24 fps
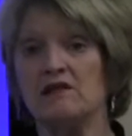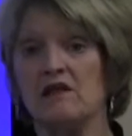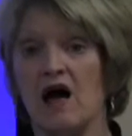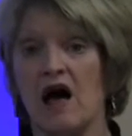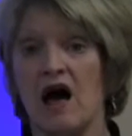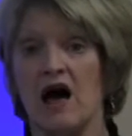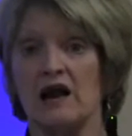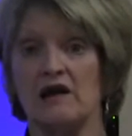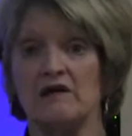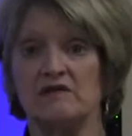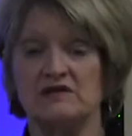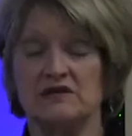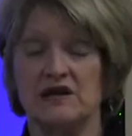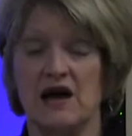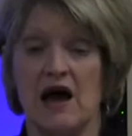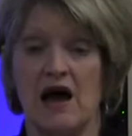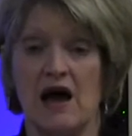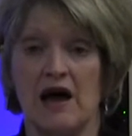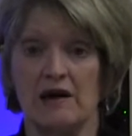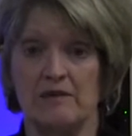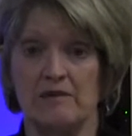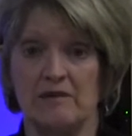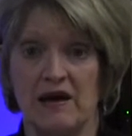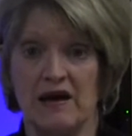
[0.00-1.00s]
a lot of
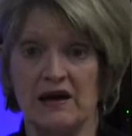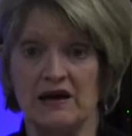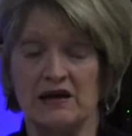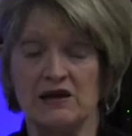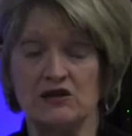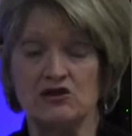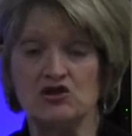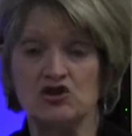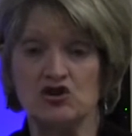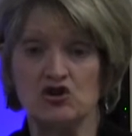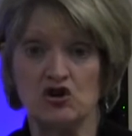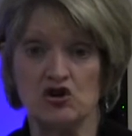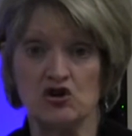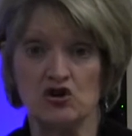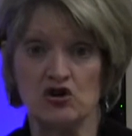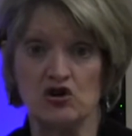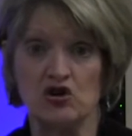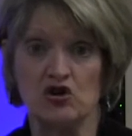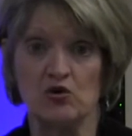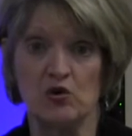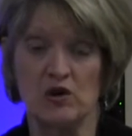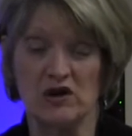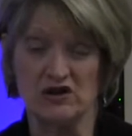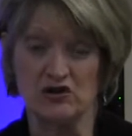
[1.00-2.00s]
time making sure
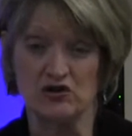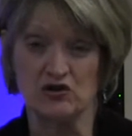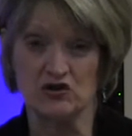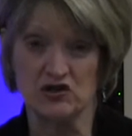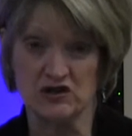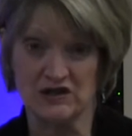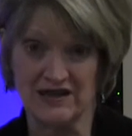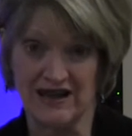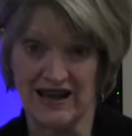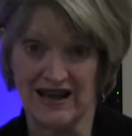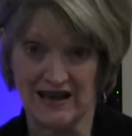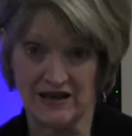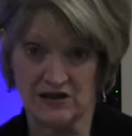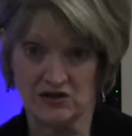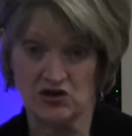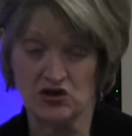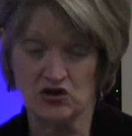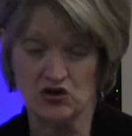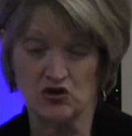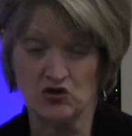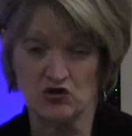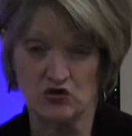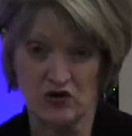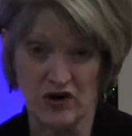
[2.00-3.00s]
you understand
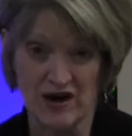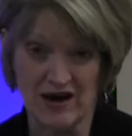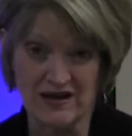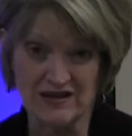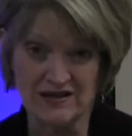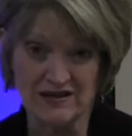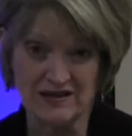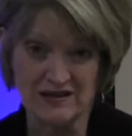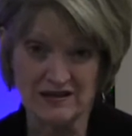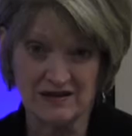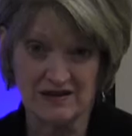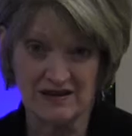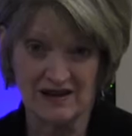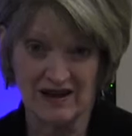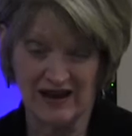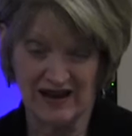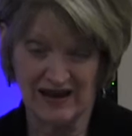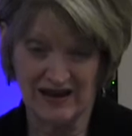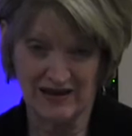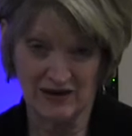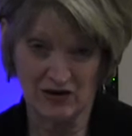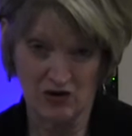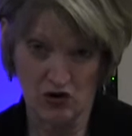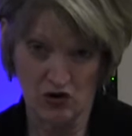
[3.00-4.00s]
stress
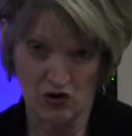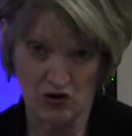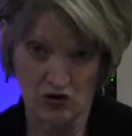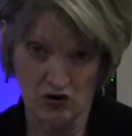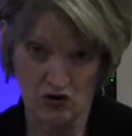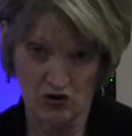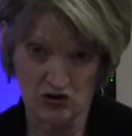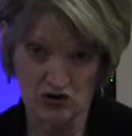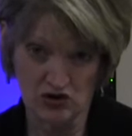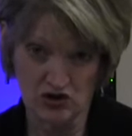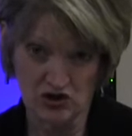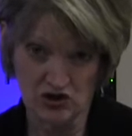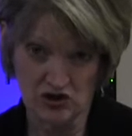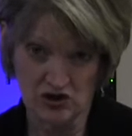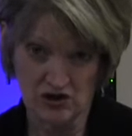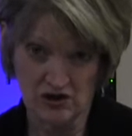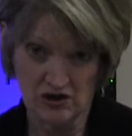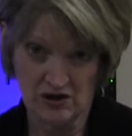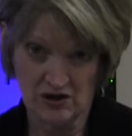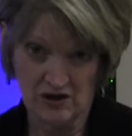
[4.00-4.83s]
and urge,